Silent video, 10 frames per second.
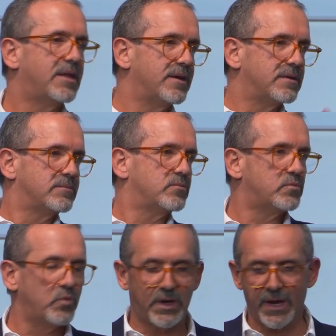Then
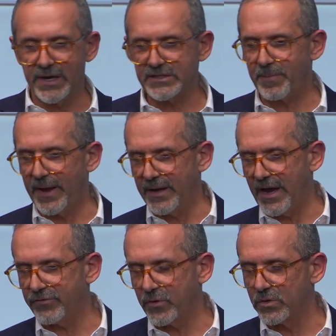we can explain
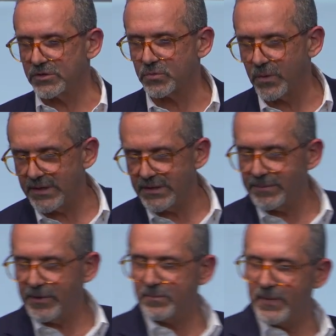afterwards what
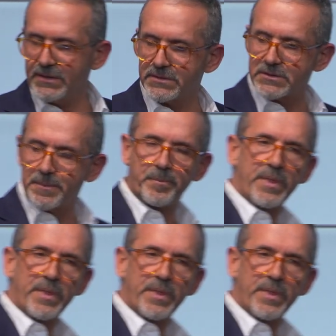it means.